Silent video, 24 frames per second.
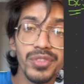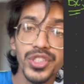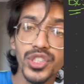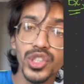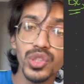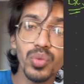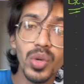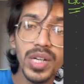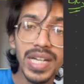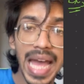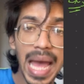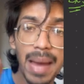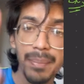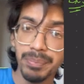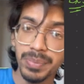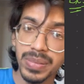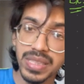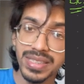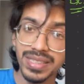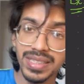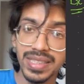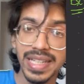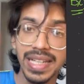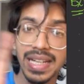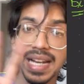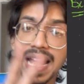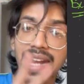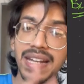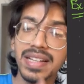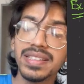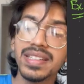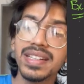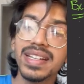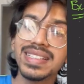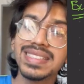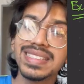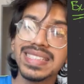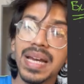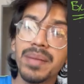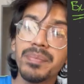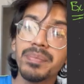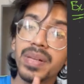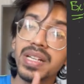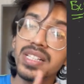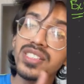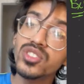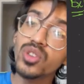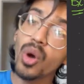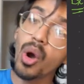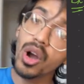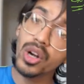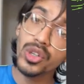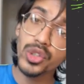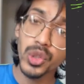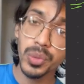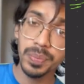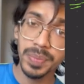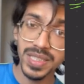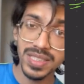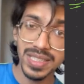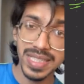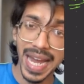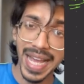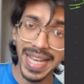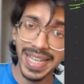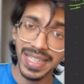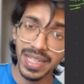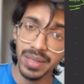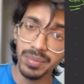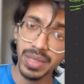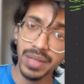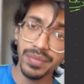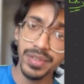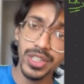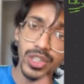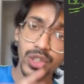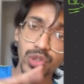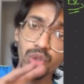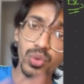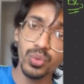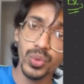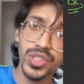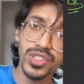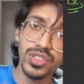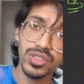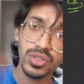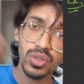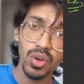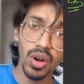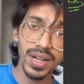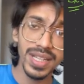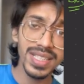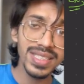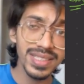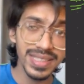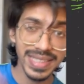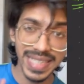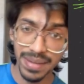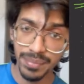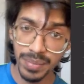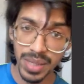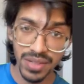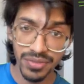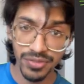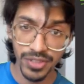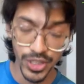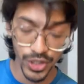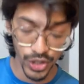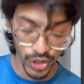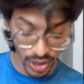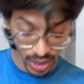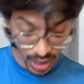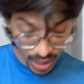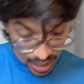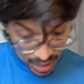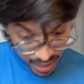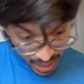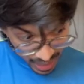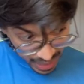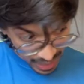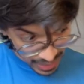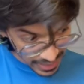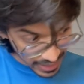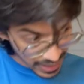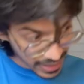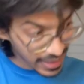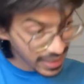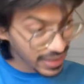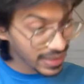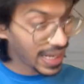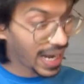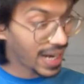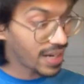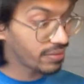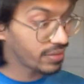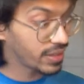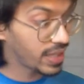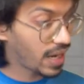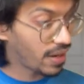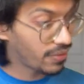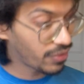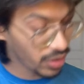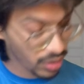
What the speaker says: is what? Apple snail. Another example is octopus diagram given to you, which is called as devilfish. Other than that, we have to